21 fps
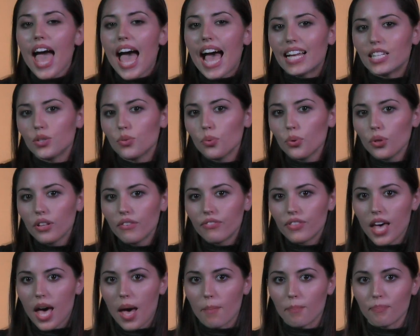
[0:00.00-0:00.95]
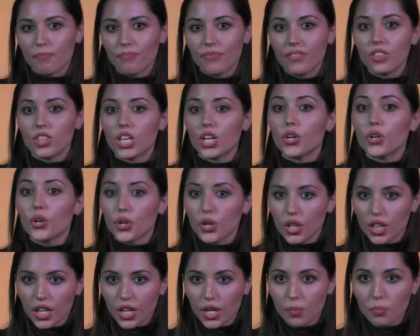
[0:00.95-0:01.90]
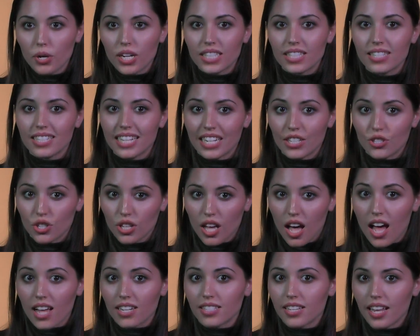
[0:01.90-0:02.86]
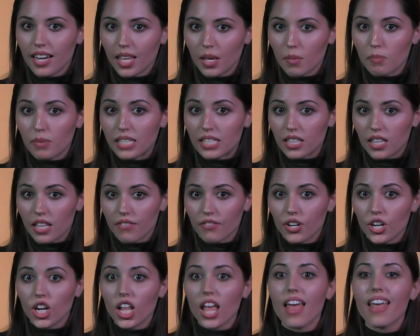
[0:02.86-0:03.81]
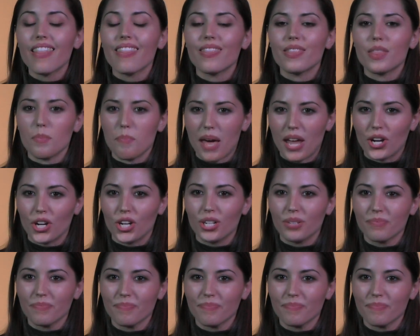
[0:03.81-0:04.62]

As a rule of thumb, the earlier presentation content can be delivered, the better.